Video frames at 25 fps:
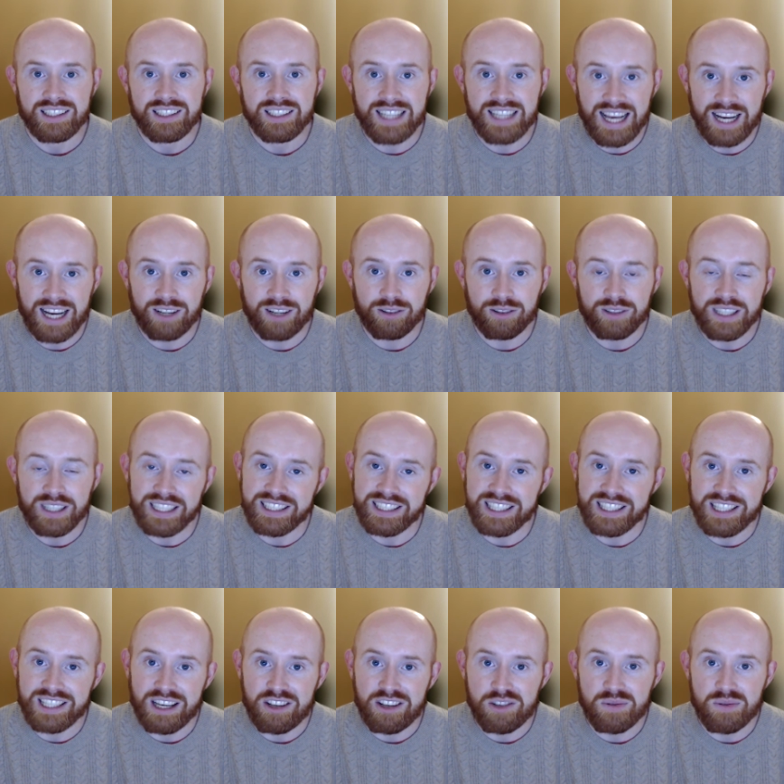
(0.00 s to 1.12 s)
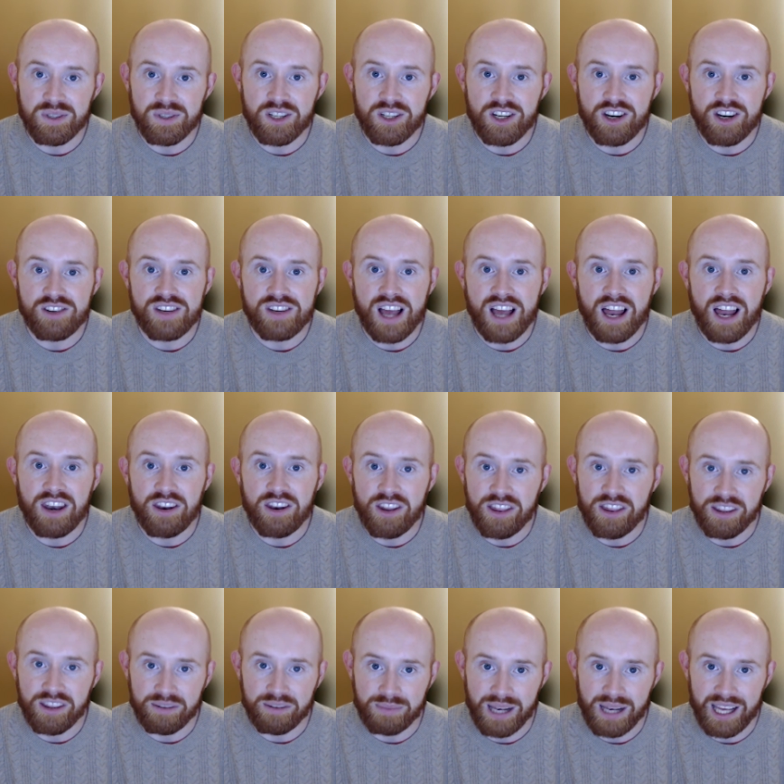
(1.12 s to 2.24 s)
Now it's the time to introduce
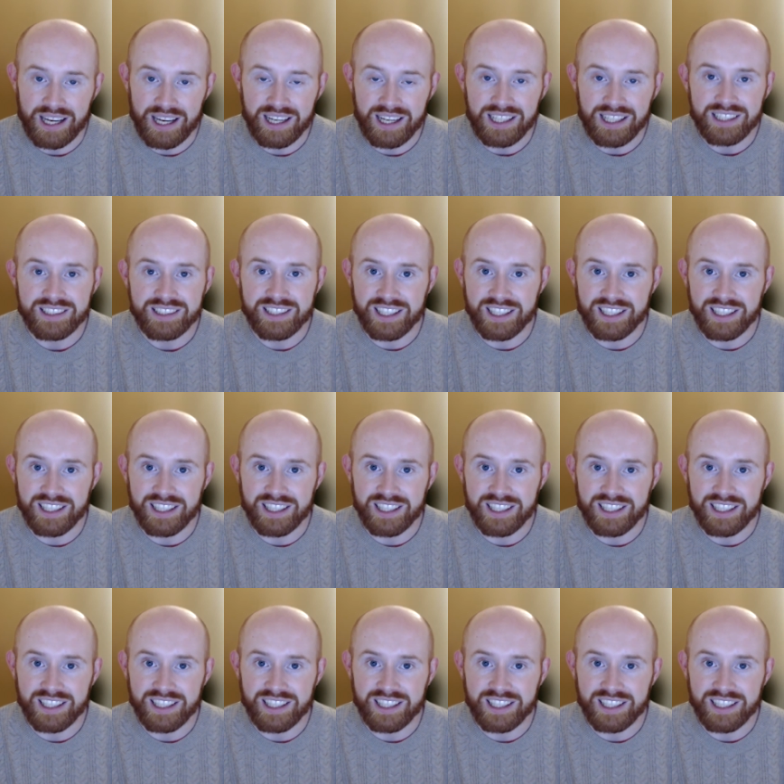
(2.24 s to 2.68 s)
another player